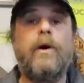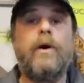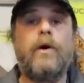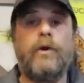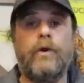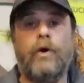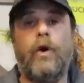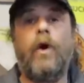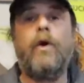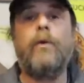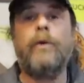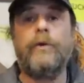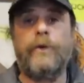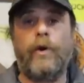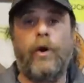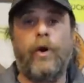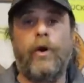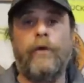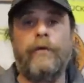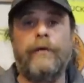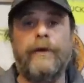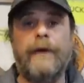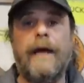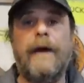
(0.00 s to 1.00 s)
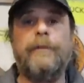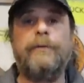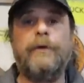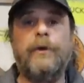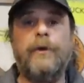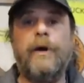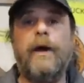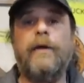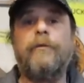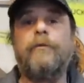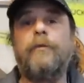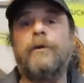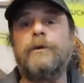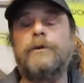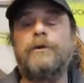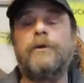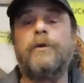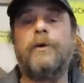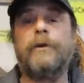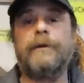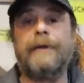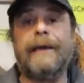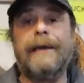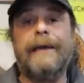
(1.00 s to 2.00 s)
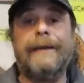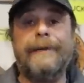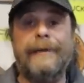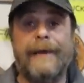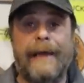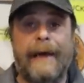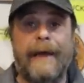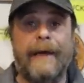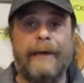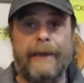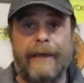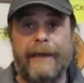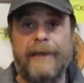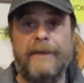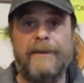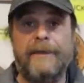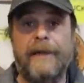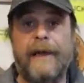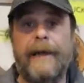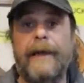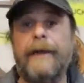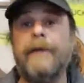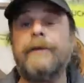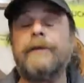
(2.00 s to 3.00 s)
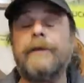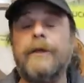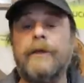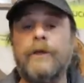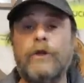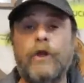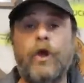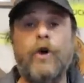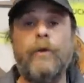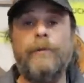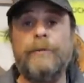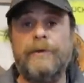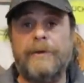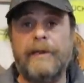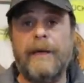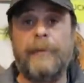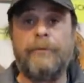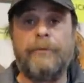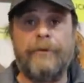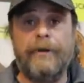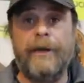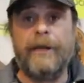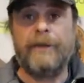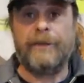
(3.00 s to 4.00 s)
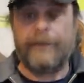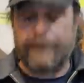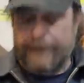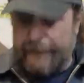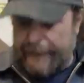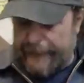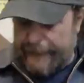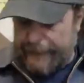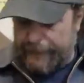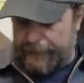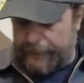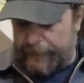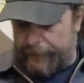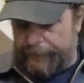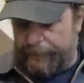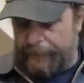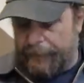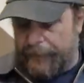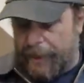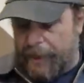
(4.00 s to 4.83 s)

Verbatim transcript: Along with overlap, you have what's called the LSA, the lobe separation angle.